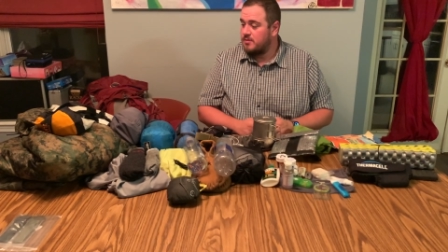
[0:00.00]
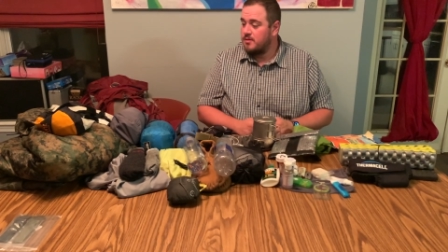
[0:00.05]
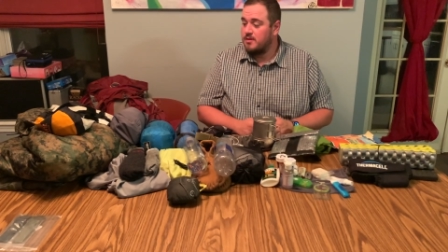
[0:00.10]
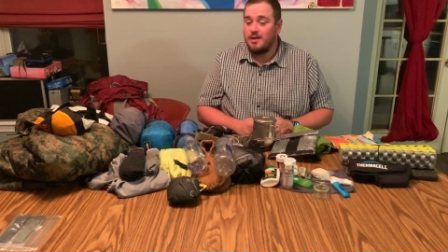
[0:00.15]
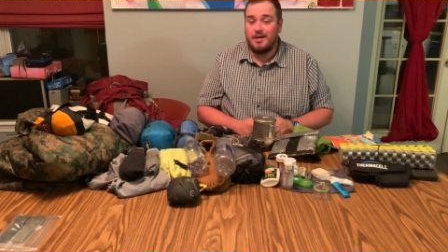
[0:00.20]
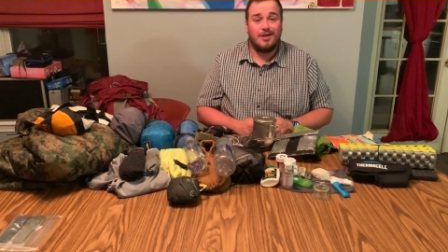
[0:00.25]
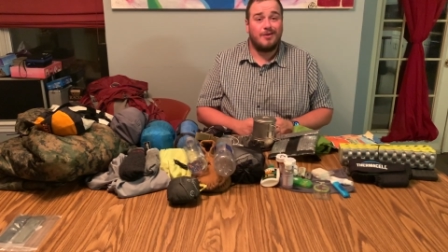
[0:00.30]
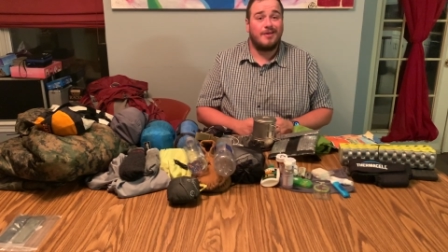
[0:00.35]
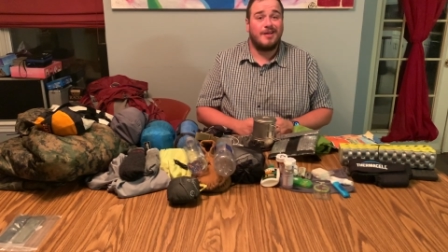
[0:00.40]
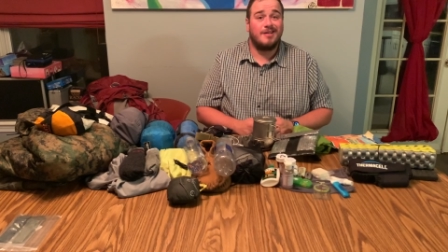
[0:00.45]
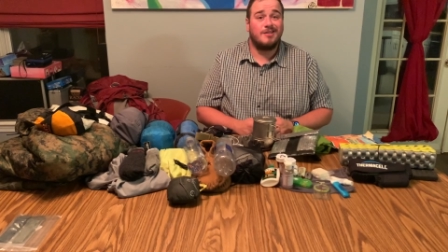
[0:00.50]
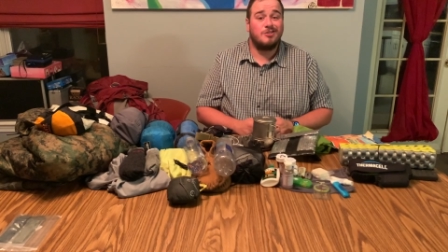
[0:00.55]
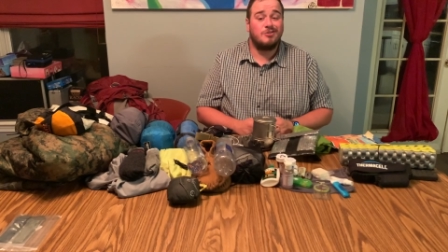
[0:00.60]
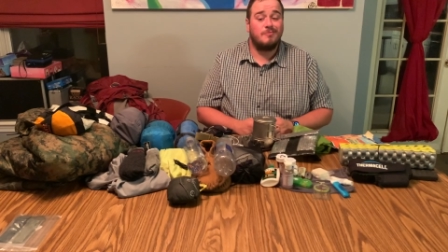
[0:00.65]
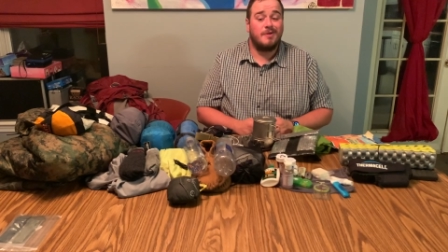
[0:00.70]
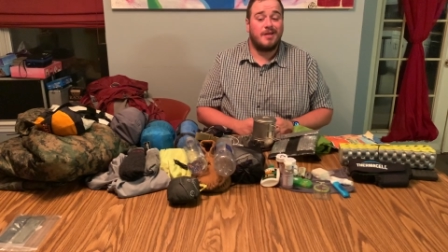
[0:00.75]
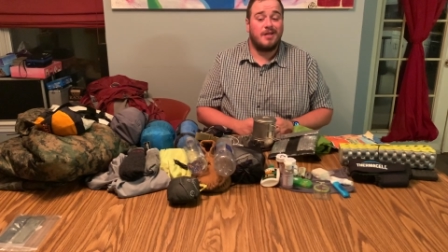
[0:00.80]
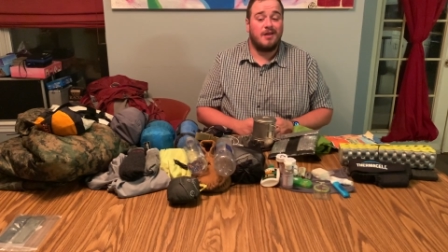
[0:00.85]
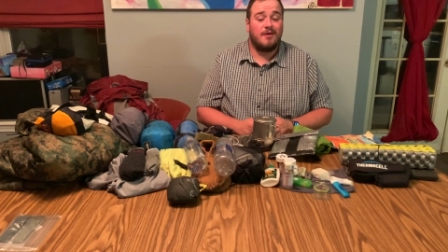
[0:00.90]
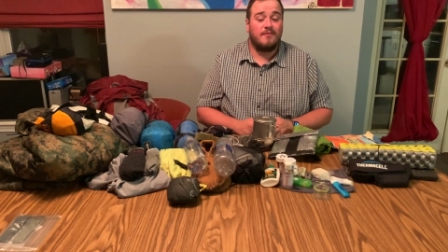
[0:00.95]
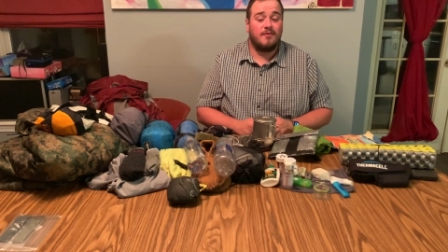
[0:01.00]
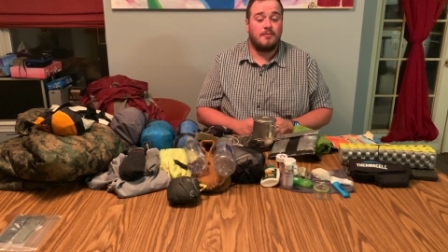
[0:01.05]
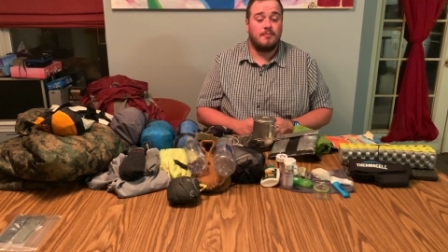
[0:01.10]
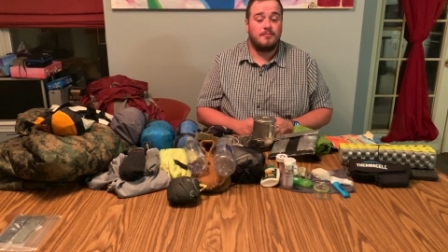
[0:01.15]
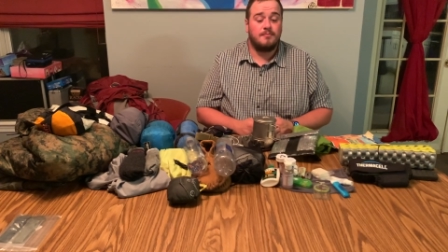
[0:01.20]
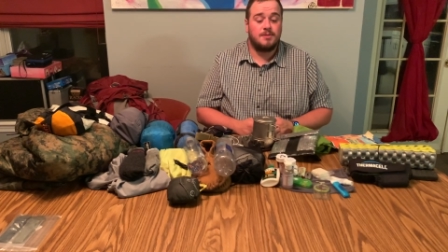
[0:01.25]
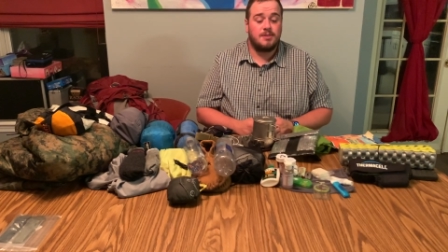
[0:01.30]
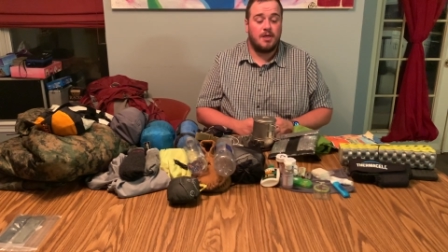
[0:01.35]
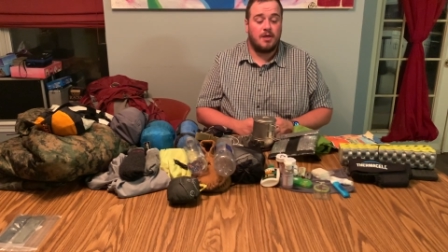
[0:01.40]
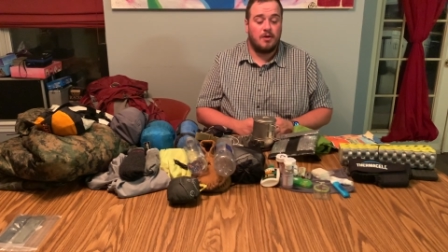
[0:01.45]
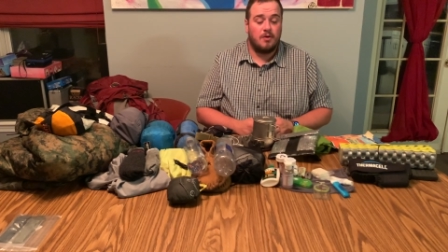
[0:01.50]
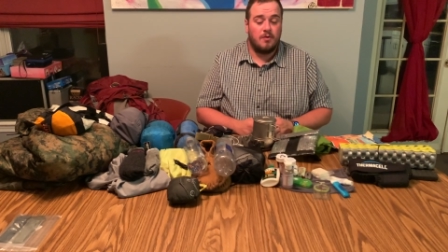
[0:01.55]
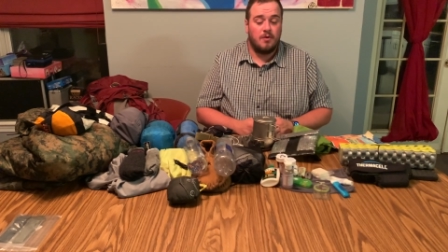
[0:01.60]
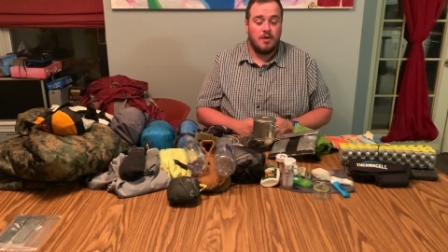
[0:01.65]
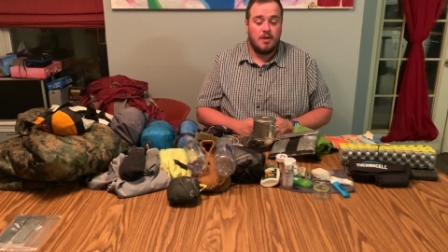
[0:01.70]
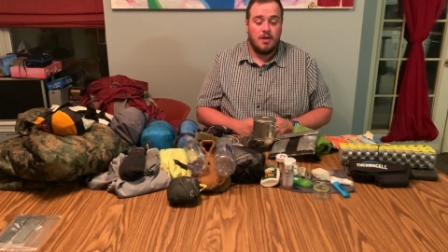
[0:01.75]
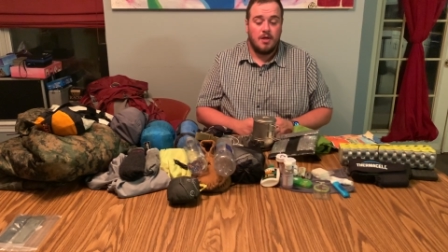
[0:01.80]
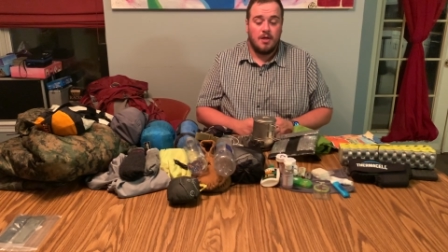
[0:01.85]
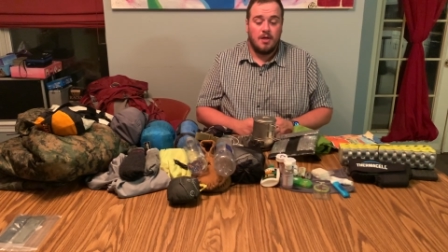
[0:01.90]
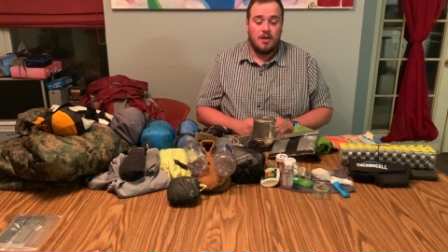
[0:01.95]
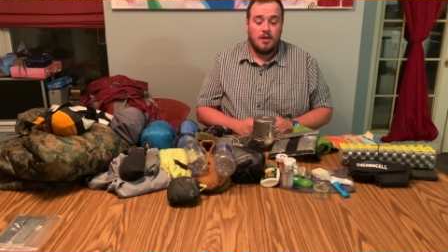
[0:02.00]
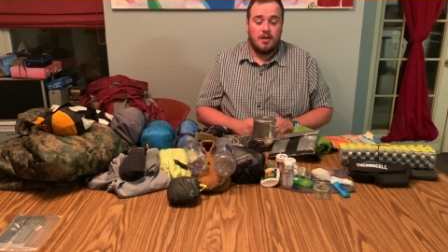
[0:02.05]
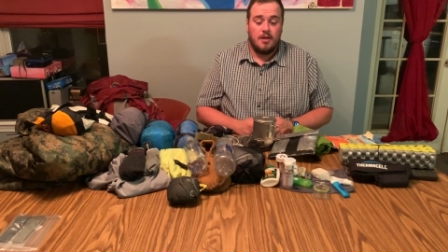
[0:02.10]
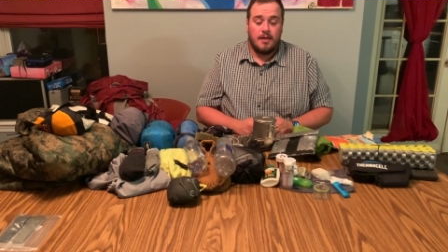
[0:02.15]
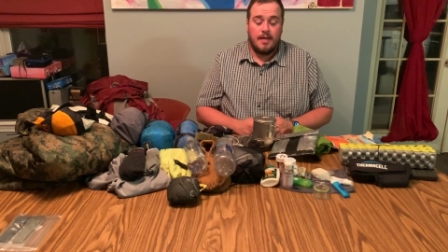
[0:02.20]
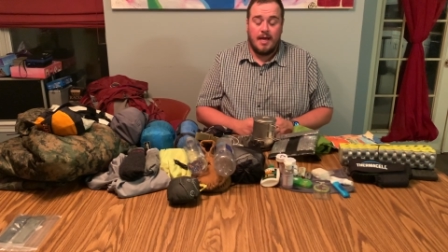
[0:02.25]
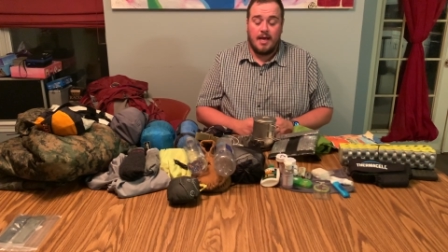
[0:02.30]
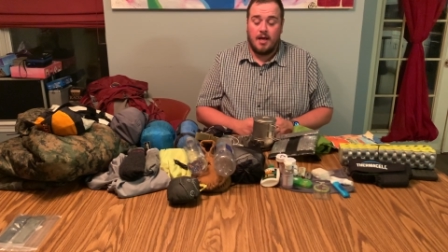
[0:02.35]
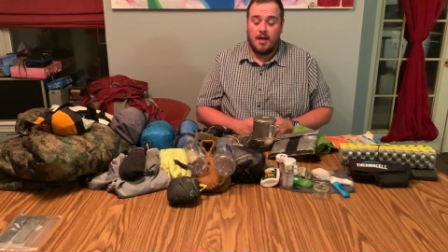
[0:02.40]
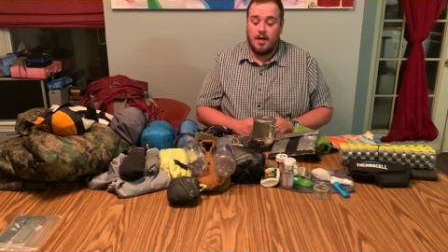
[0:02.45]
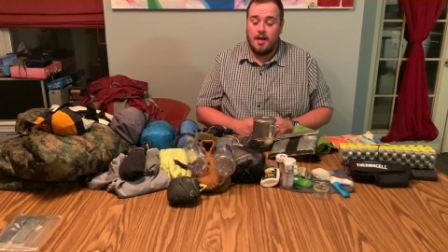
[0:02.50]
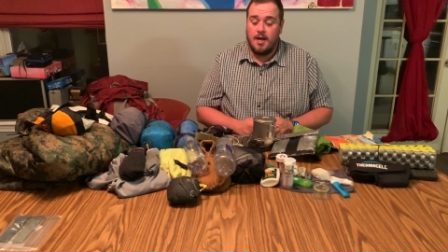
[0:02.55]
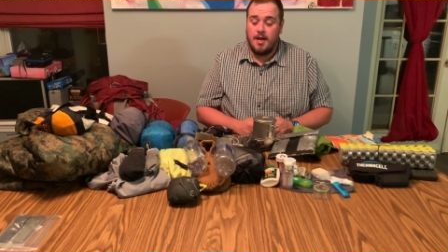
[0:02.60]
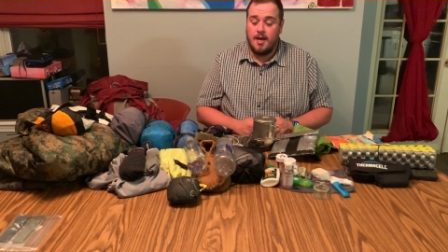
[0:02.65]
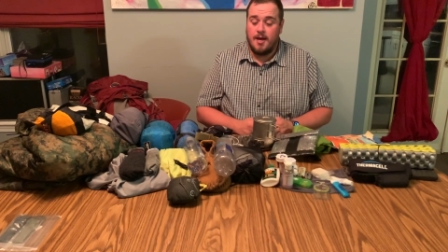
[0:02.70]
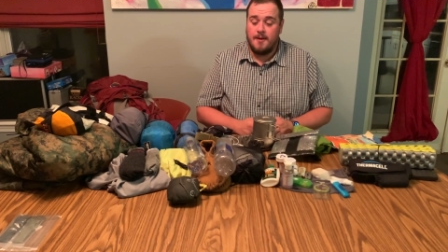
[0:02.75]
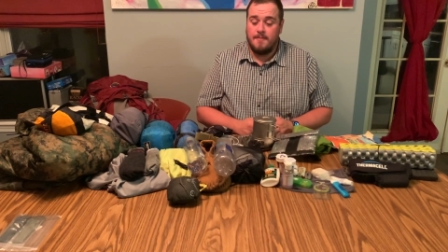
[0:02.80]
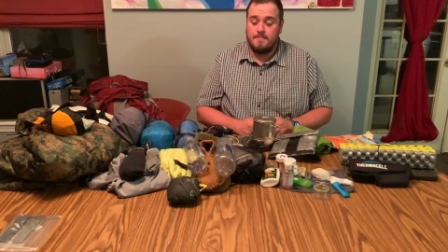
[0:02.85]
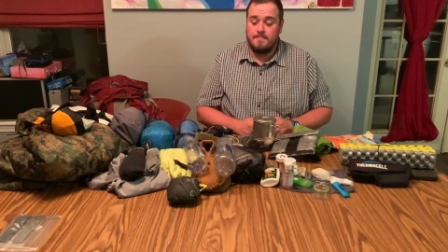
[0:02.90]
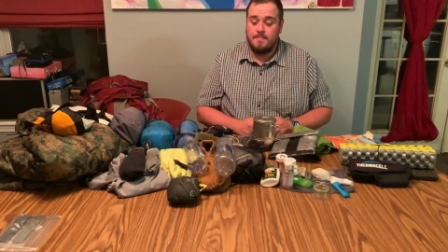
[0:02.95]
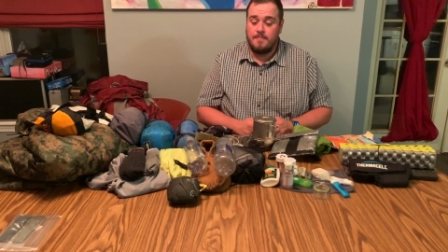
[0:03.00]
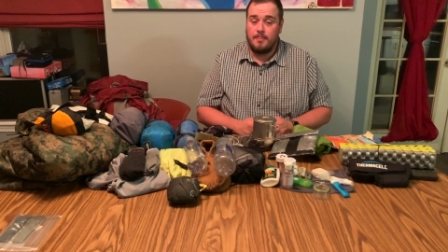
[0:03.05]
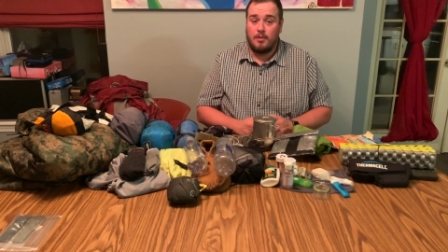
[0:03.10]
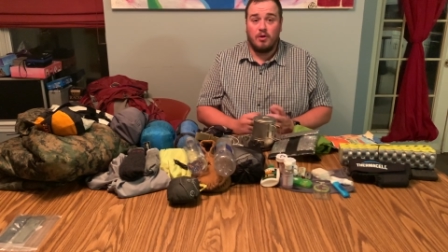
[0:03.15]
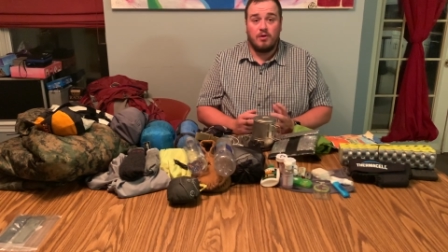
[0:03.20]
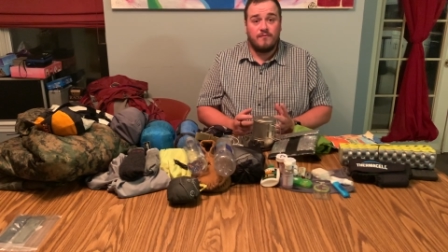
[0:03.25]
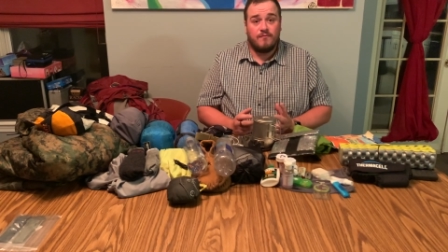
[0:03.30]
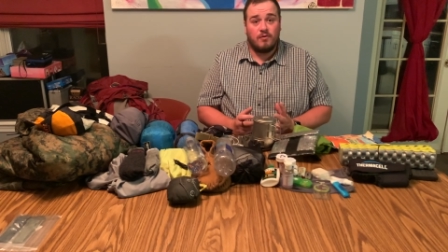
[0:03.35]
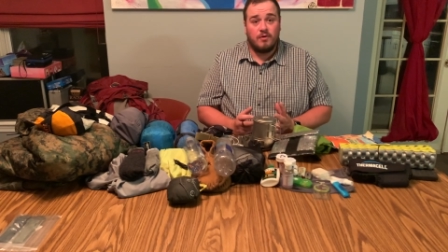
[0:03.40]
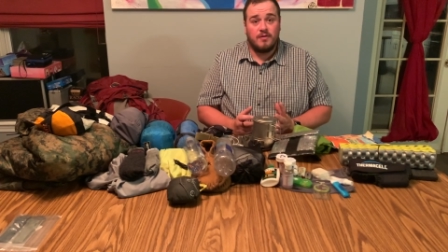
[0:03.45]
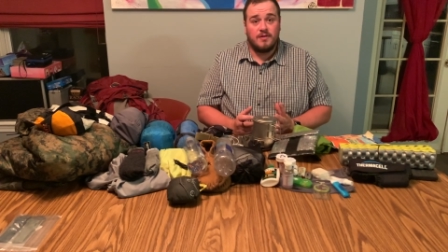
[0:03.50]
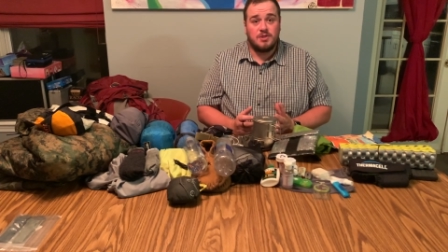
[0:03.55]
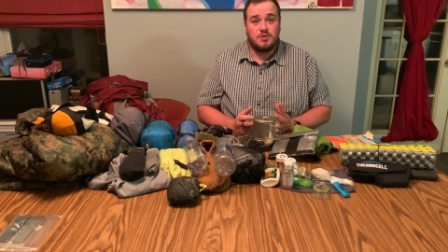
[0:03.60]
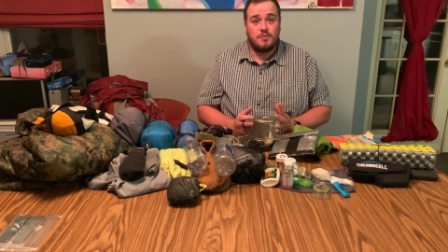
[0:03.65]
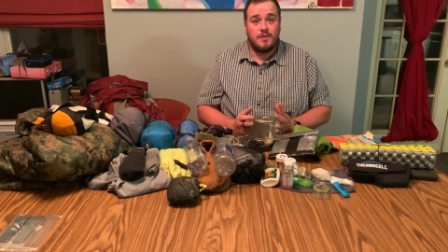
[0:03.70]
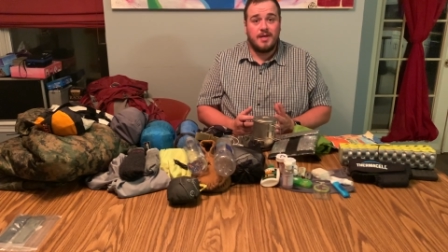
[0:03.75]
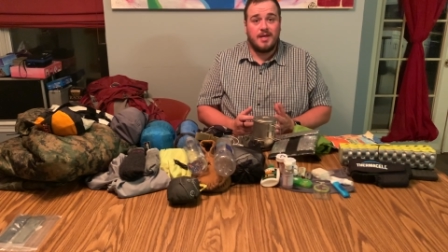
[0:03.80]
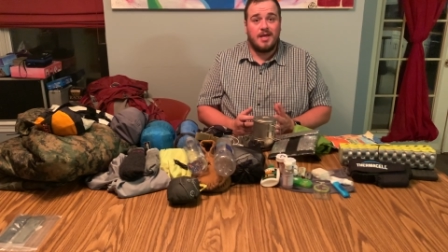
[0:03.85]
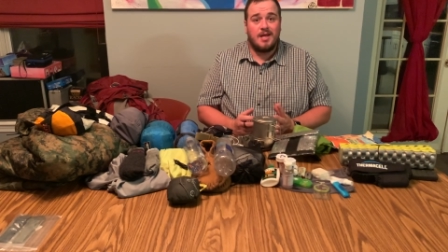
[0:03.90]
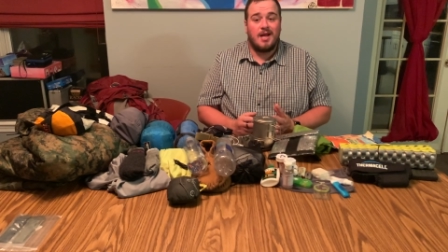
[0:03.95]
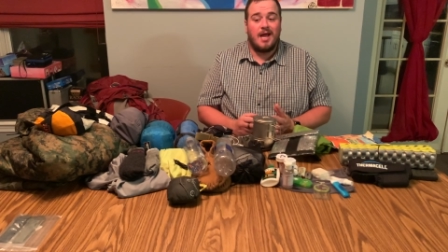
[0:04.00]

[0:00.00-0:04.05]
I don't get too many of them. So looking forward to this weekend.